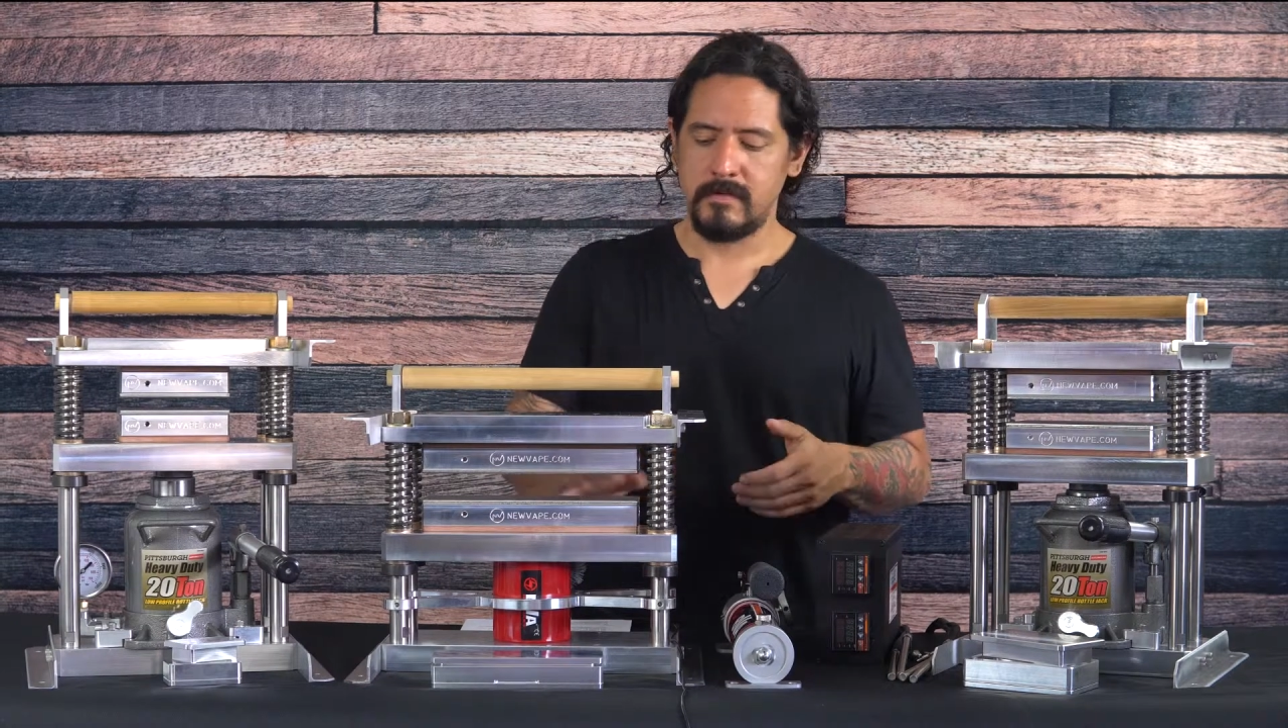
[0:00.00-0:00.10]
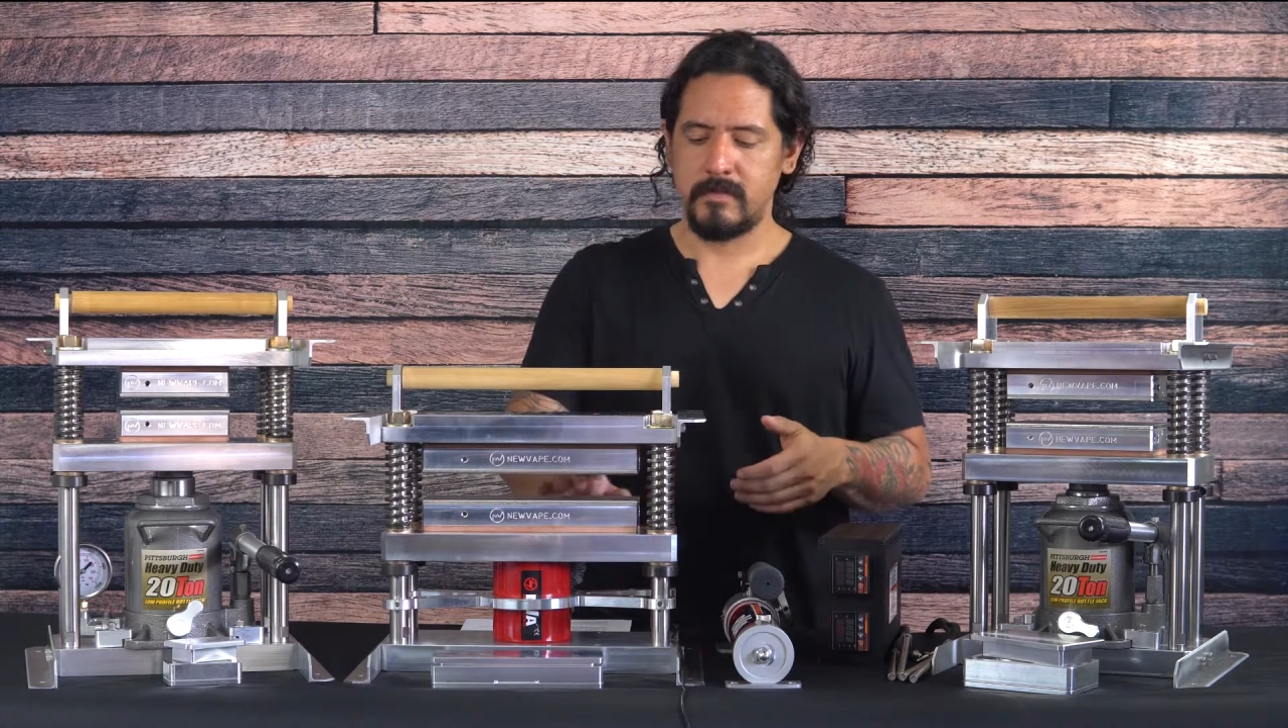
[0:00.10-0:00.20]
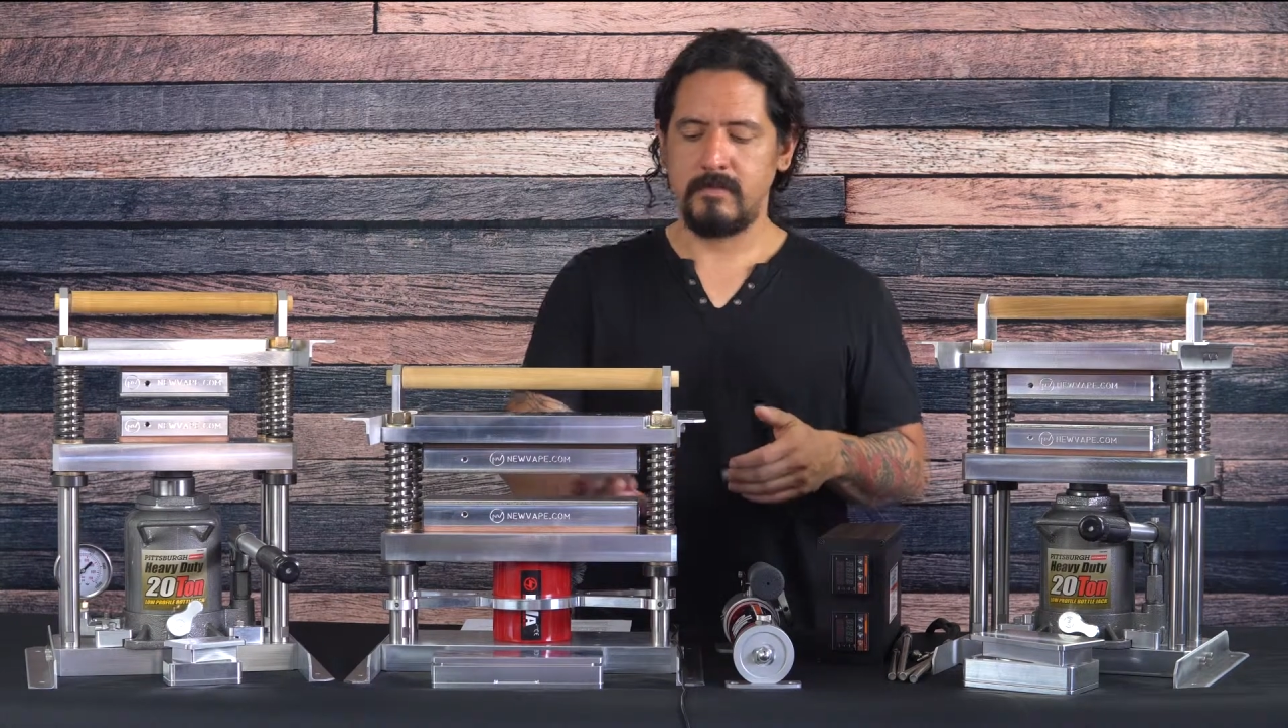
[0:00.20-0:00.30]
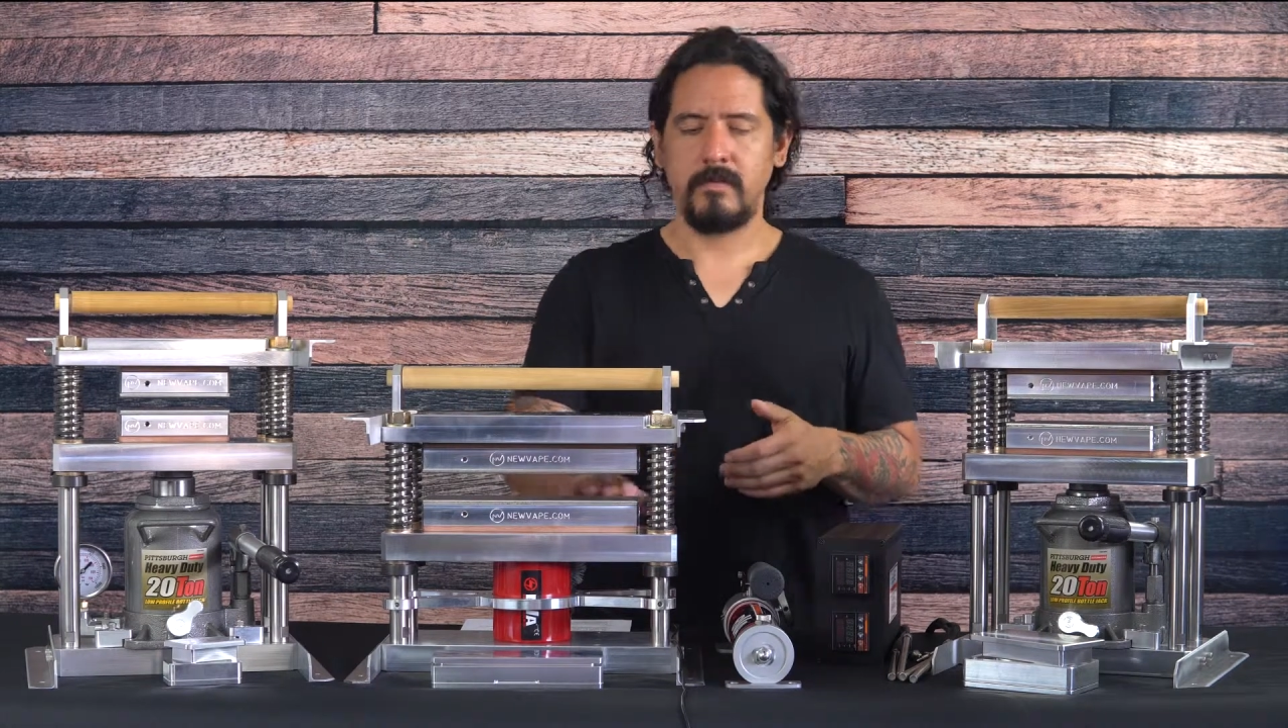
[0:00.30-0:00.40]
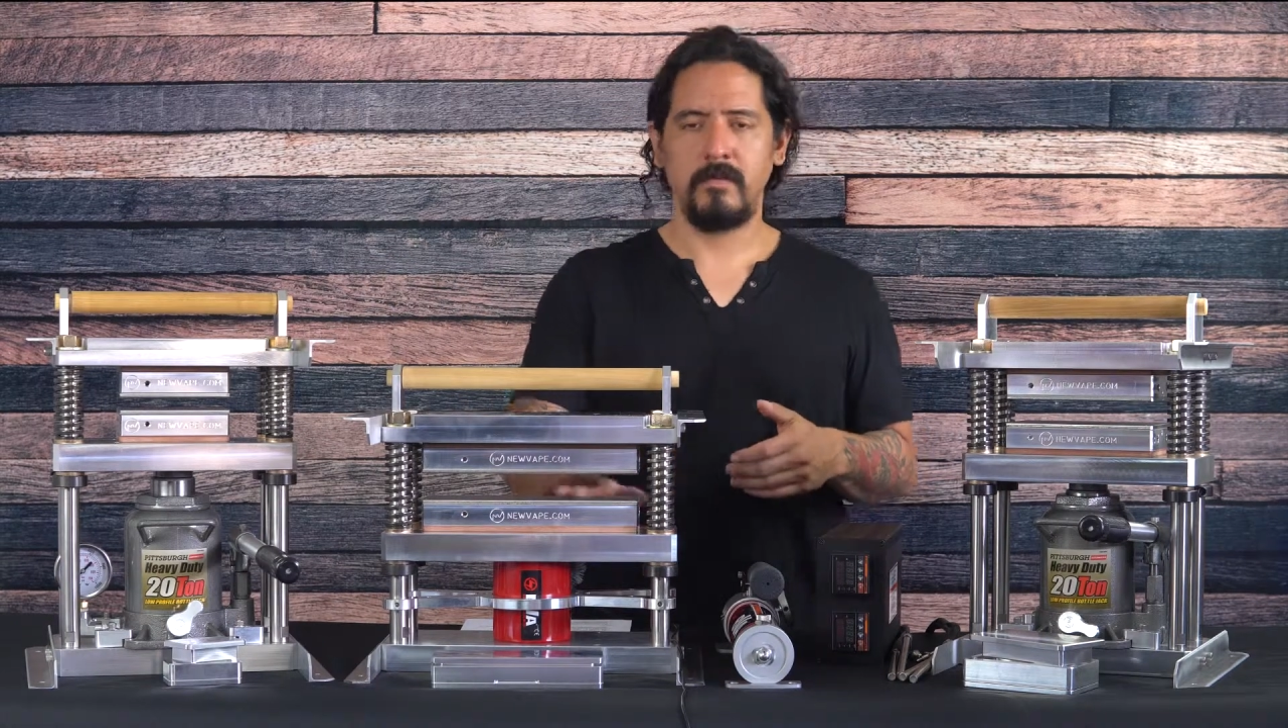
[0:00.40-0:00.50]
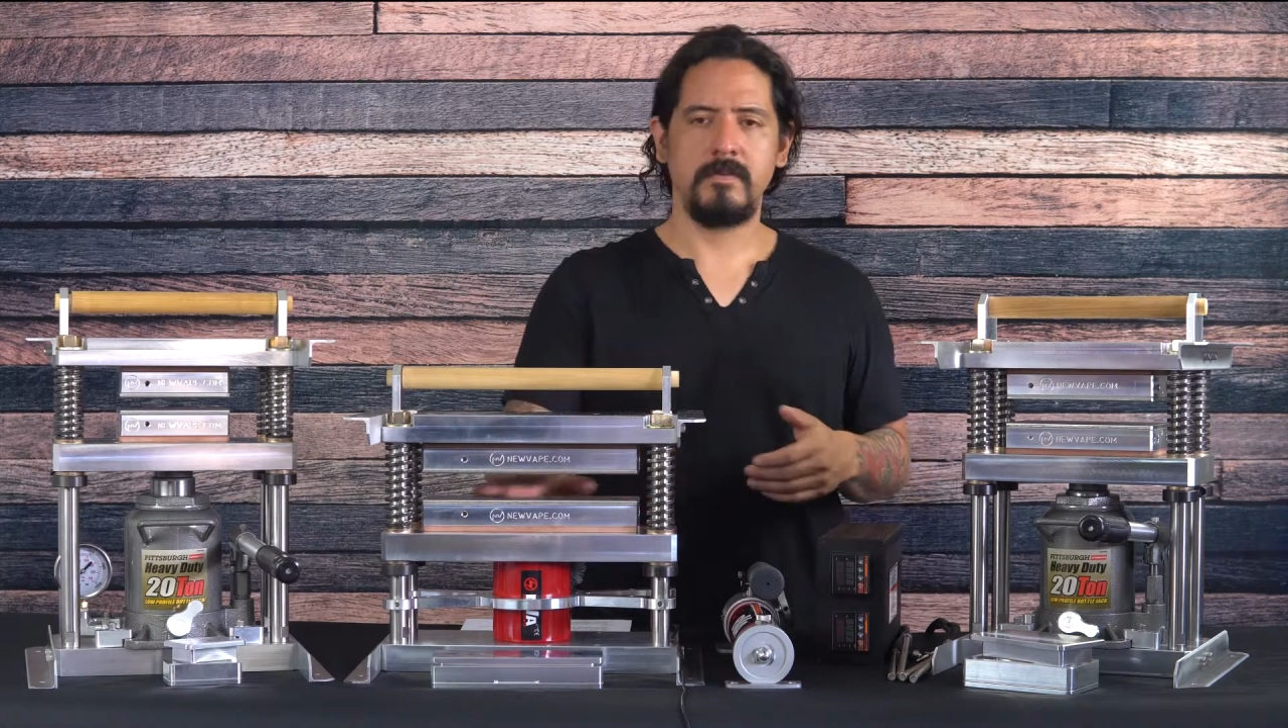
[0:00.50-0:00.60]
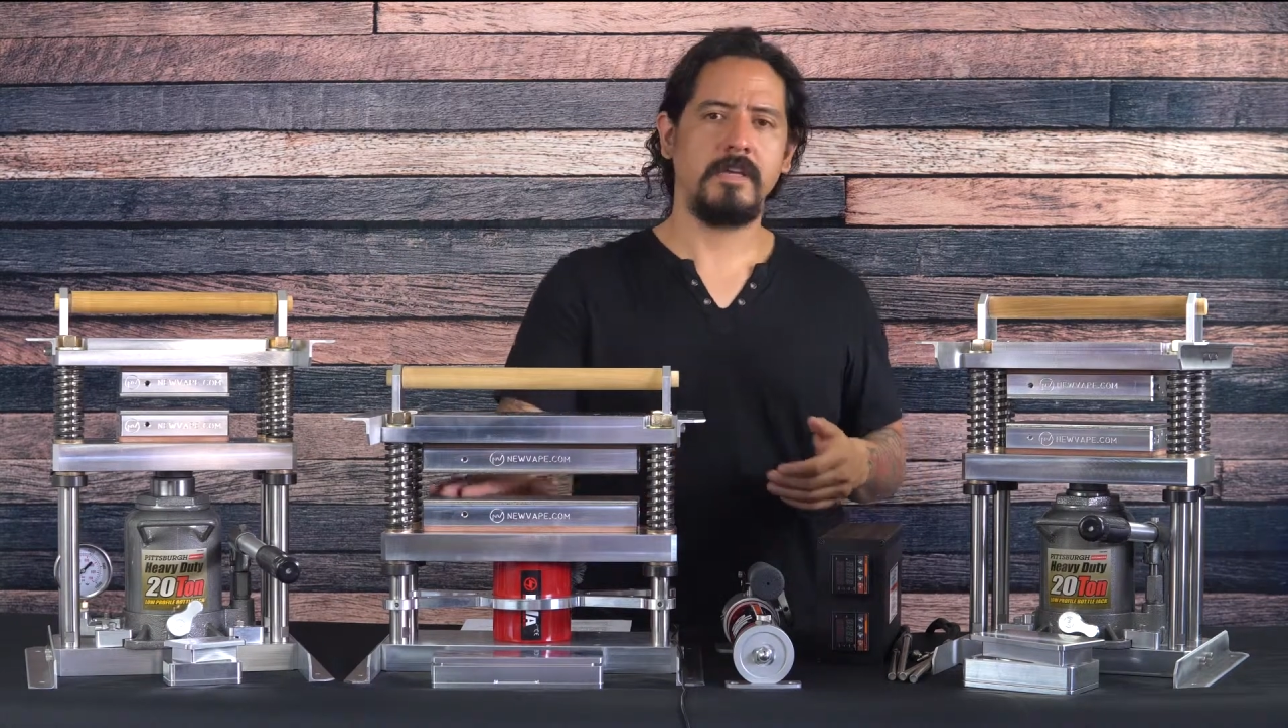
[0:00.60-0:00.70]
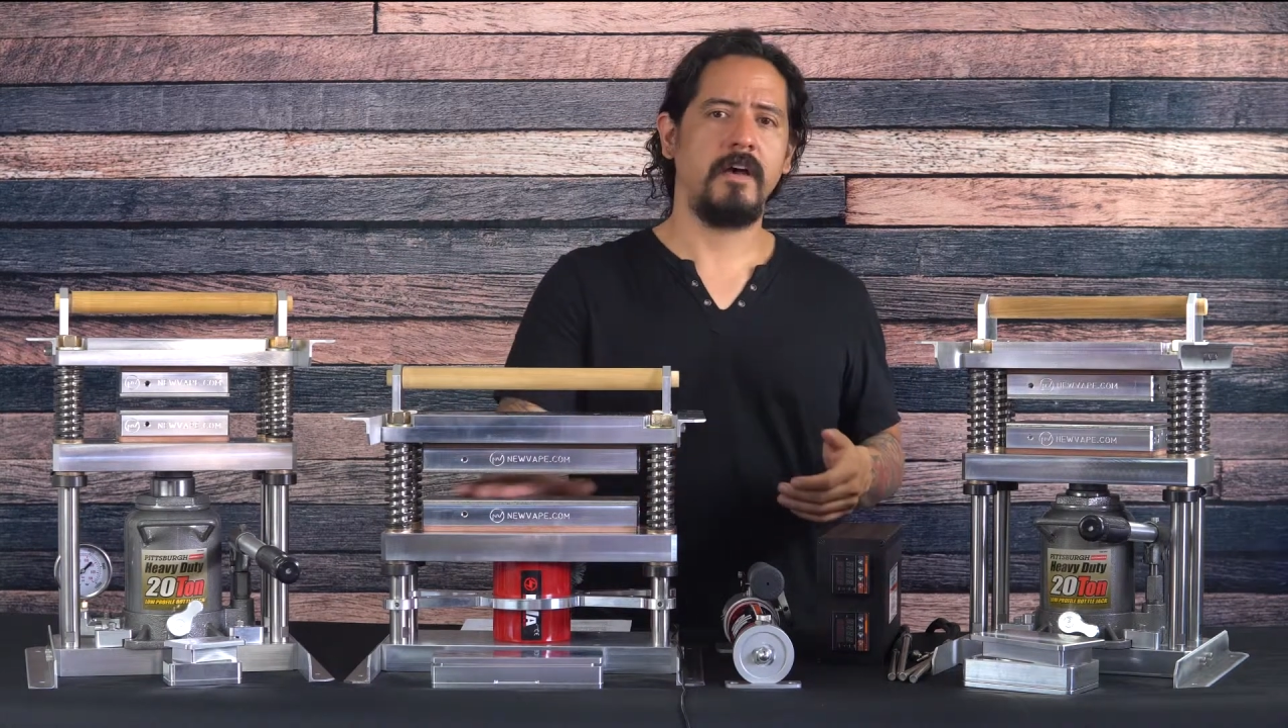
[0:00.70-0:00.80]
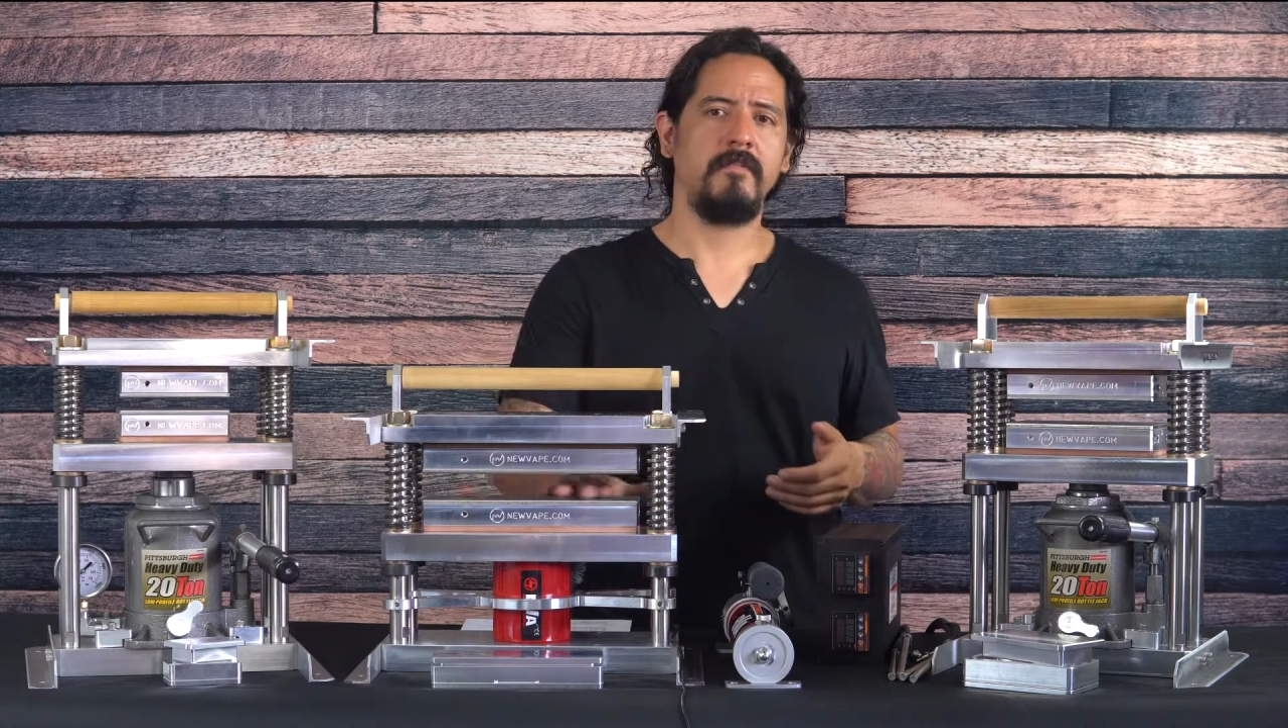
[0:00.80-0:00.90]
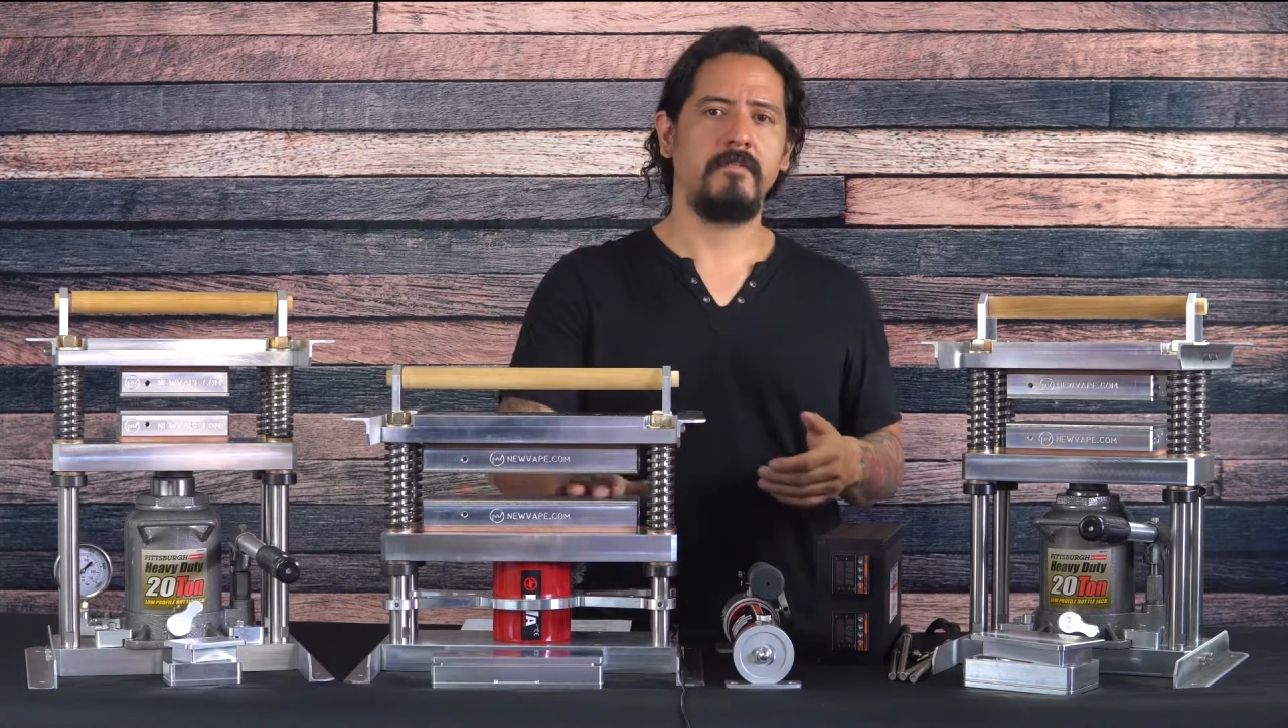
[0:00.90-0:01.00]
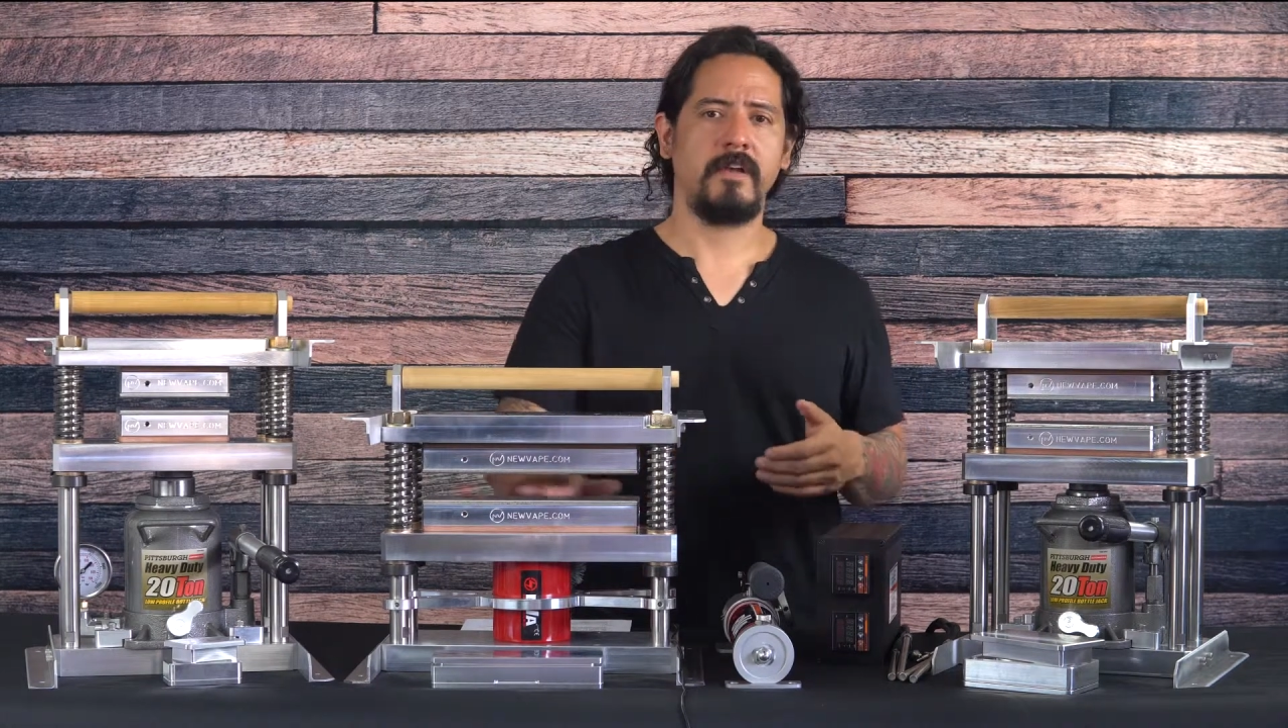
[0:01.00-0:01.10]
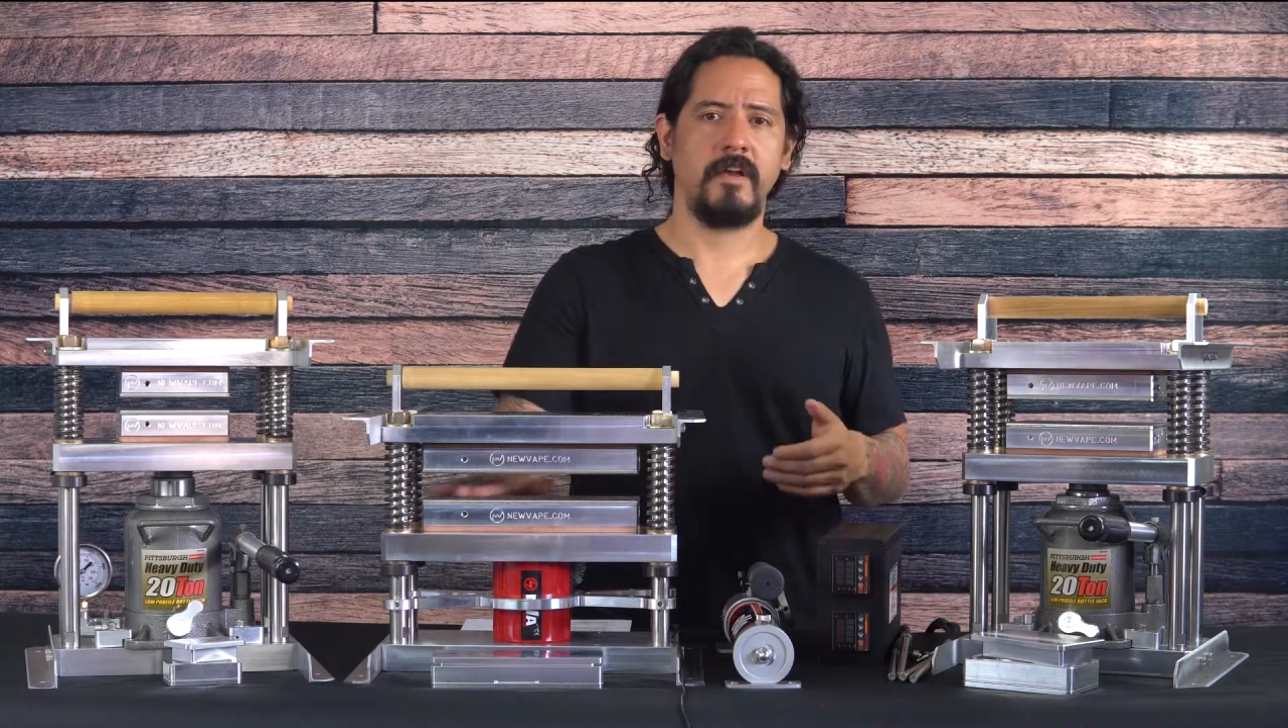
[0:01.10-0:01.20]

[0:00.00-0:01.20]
So you always have